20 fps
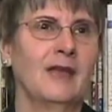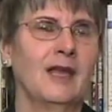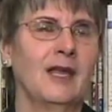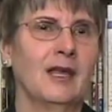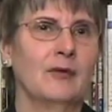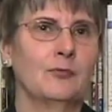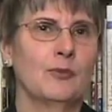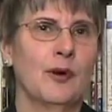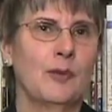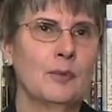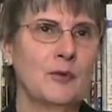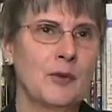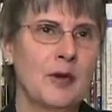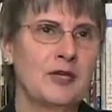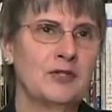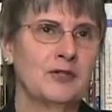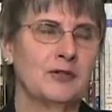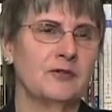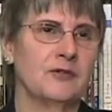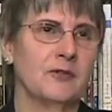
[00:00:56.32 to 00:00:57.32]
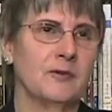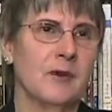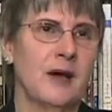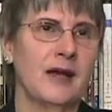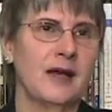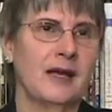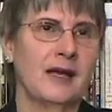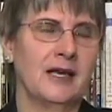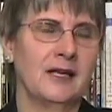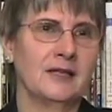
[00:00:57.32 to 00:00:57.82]
in preparation for
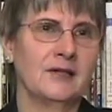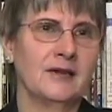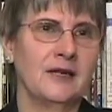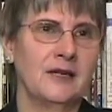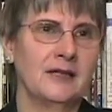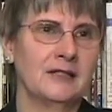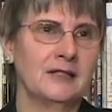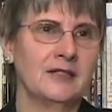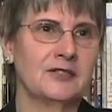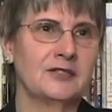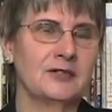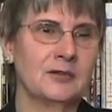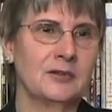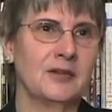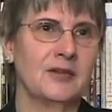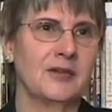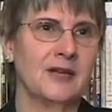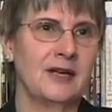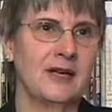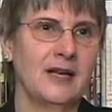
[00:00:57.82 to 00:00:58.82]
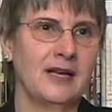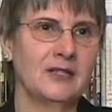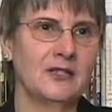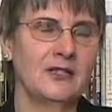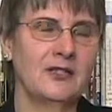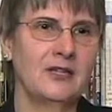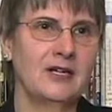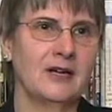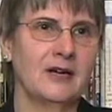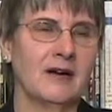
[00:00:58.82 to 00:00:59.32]
my entering as a student the
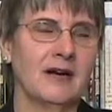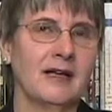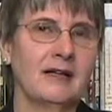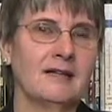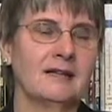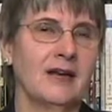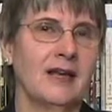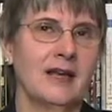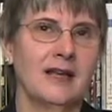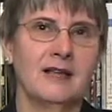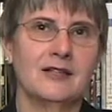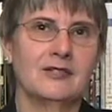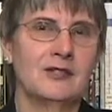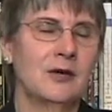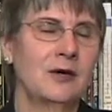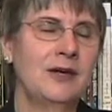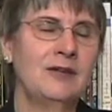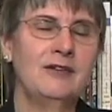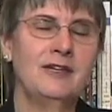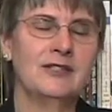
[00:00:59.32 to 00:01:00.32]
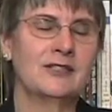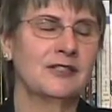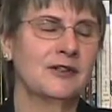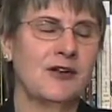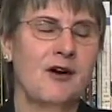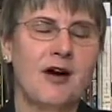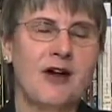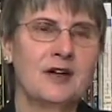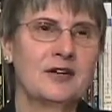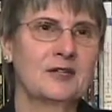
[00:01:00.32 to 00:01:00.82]
next year. And so even as an
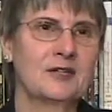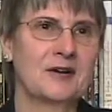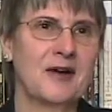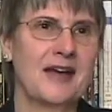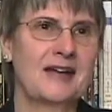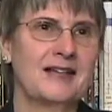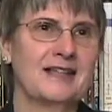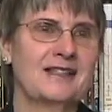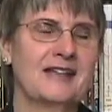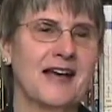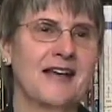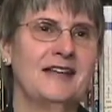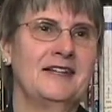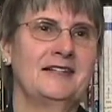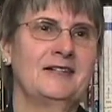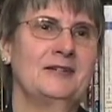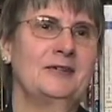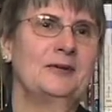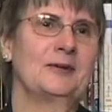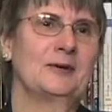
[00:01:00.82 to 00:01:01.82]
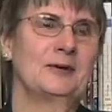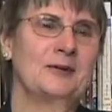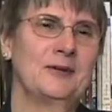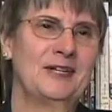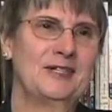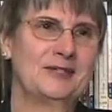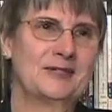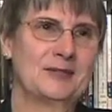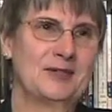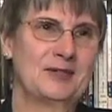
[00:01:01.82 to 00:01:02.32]
auditor, I decided to do a
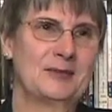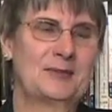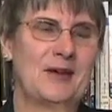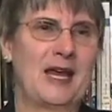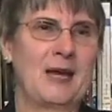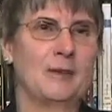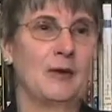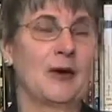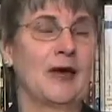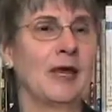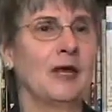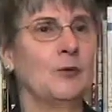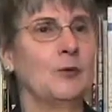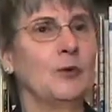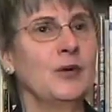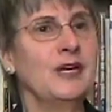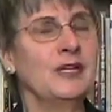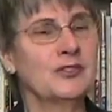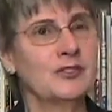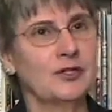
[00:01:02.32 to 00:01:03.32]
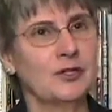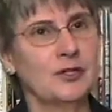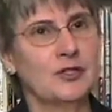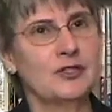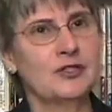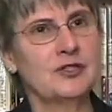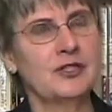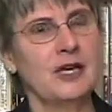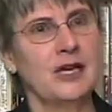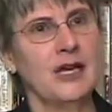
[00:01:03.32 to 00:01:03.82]
research paper and
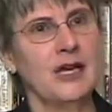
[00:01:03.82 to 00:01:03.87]
research